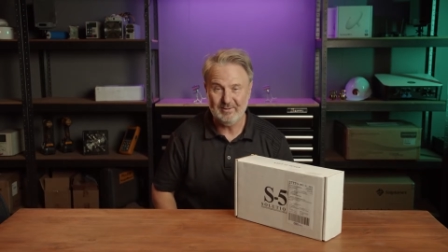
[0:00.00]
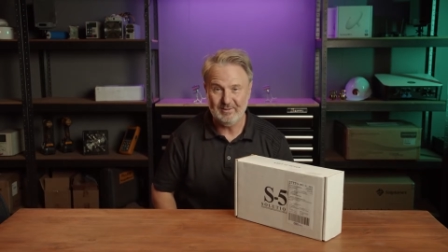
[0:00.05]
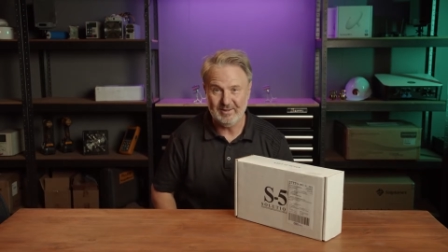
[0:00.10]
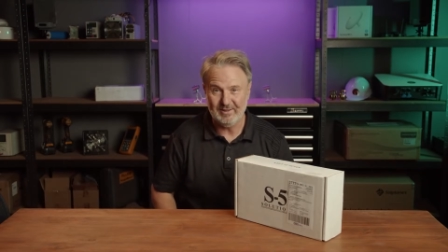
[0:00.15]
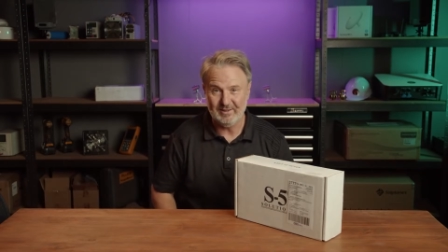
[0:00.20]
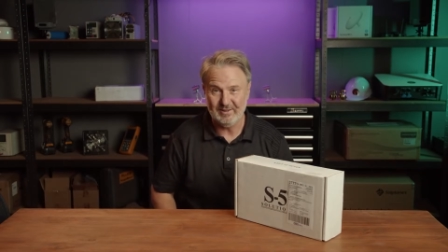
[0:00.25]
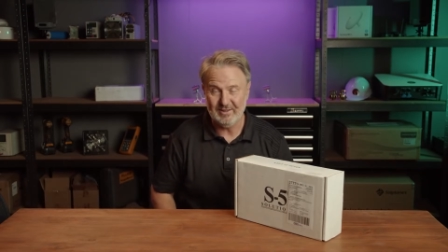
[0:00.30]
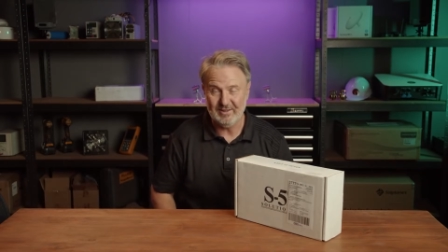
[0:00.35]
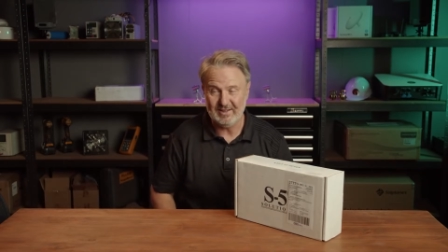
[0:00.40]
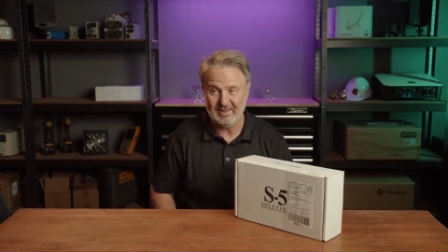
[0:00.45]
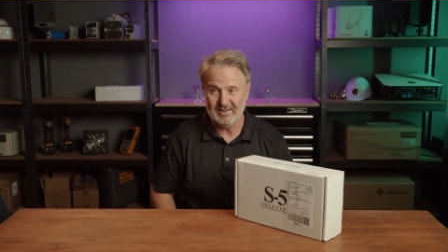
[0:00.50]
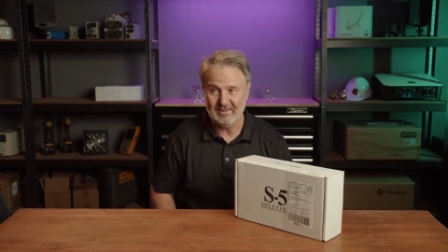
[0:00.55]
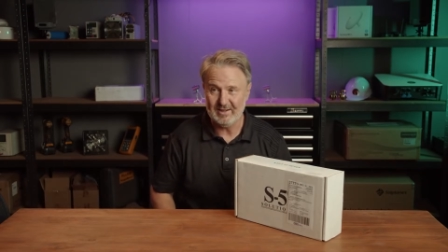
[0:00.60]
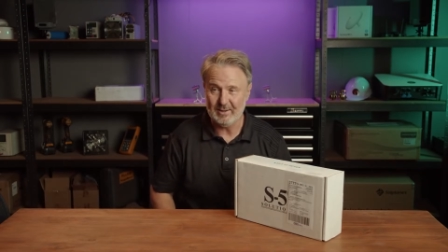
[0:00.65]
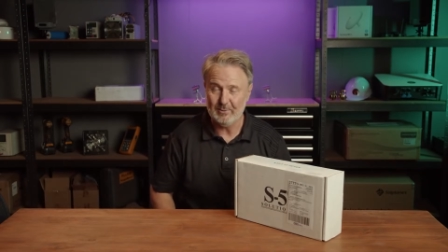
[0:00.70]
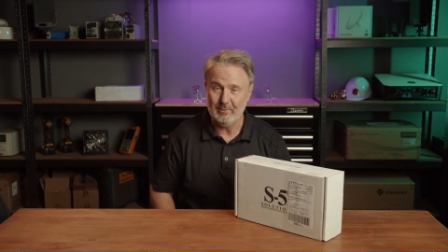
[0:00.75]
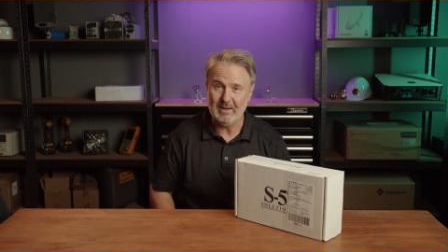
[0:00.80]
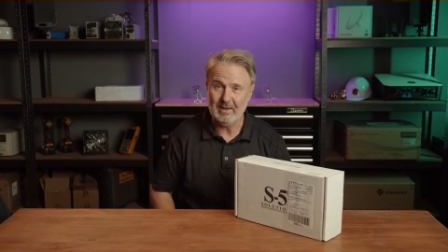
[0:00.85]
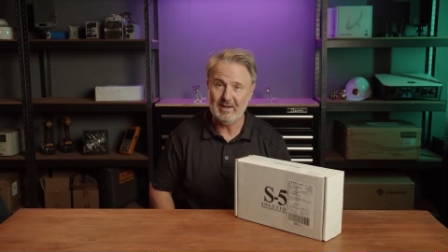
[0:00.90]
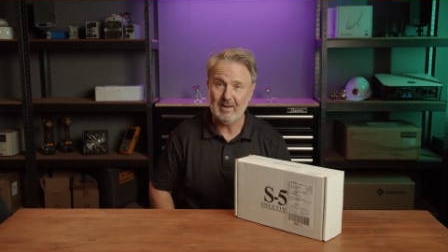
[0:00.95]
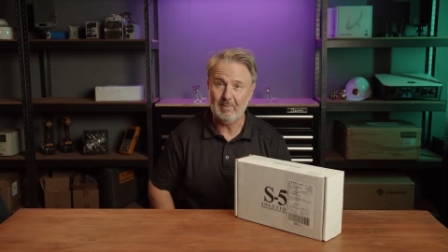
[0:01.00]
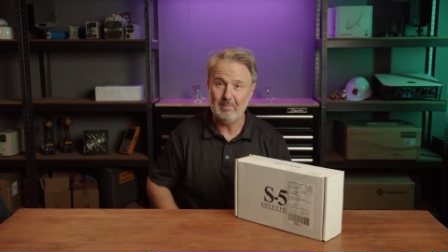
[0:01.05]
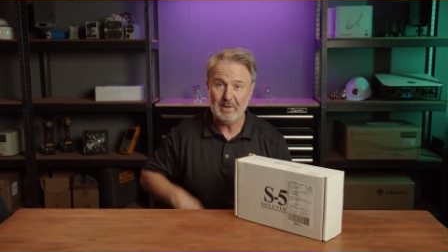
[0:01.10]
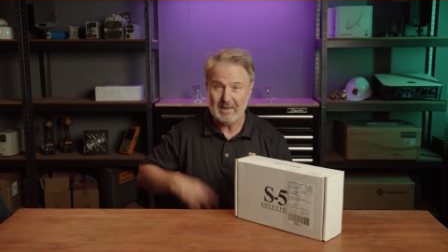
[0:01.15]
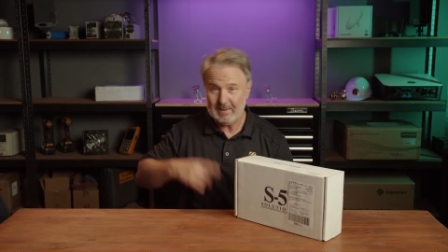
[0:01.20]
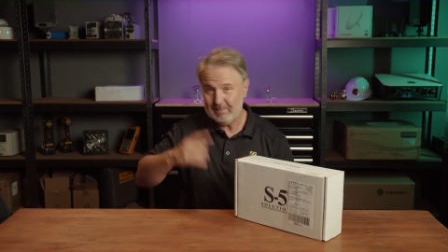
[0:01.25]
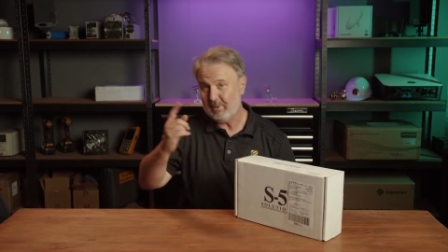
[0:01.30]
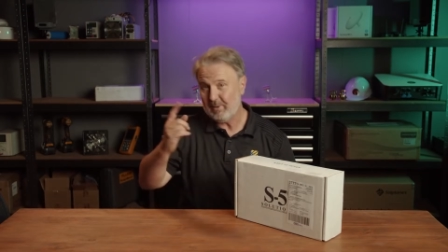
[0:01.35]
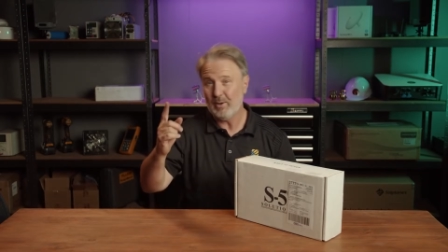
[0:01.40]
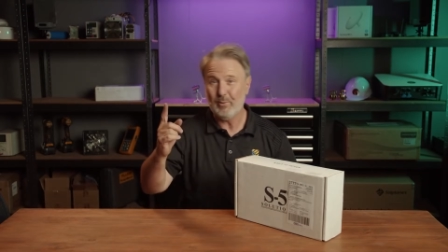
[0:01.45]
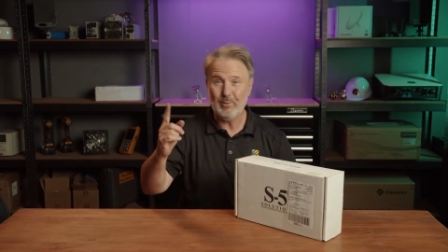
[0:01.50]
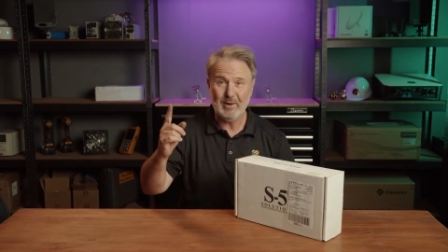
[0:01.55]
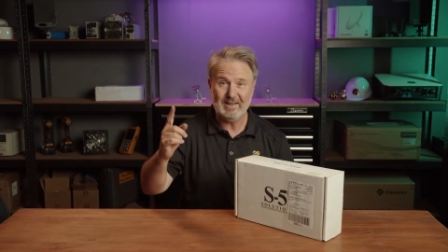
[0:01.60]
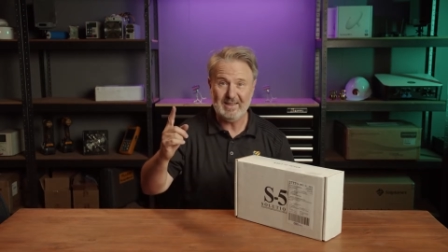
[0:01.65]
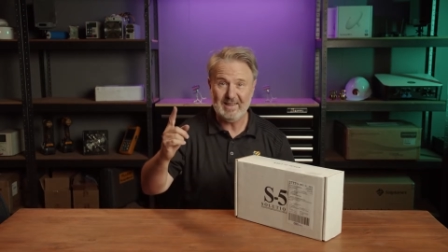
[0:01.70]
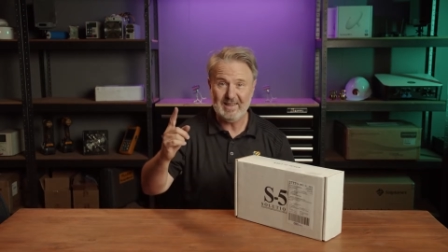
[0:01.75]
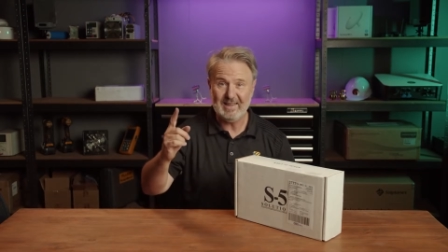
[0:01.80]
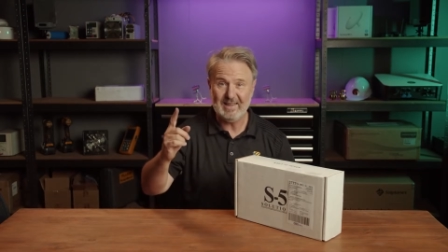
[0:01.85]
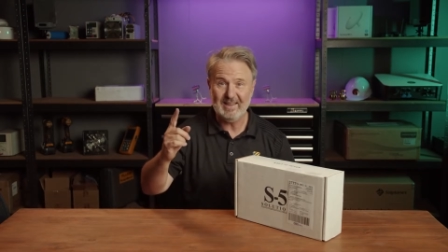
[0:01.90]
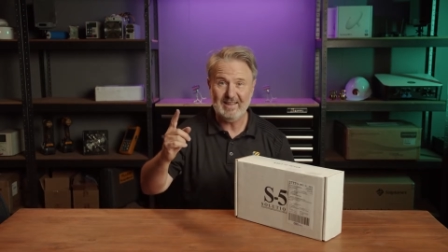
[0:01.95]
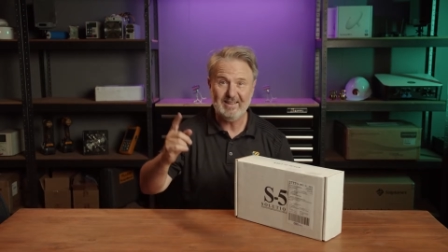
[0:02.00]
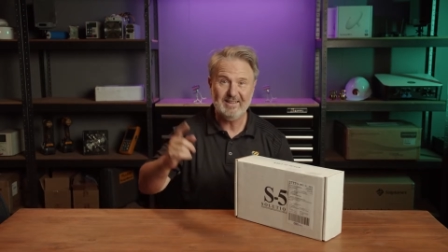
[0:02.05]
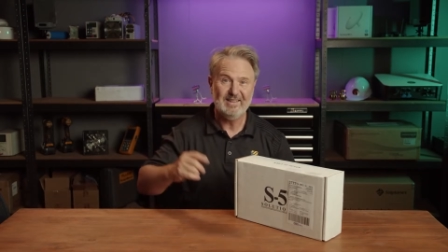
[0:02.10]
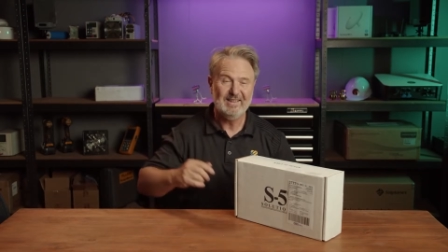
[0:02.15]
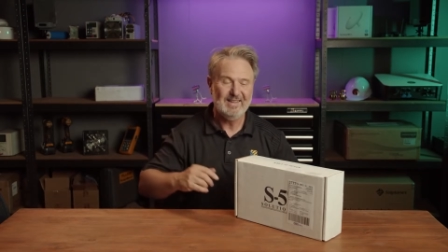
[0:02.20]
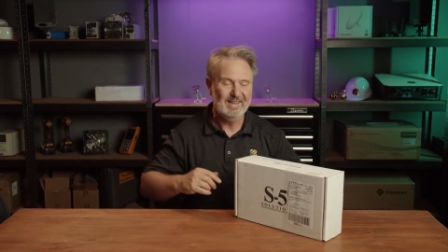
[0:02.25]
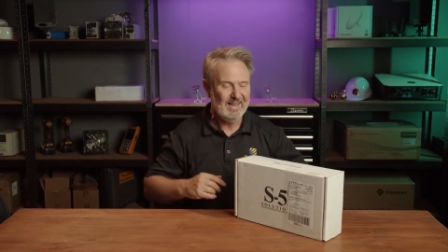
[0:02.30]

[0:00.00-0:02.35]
Well, 1991, I beat him by 1 year.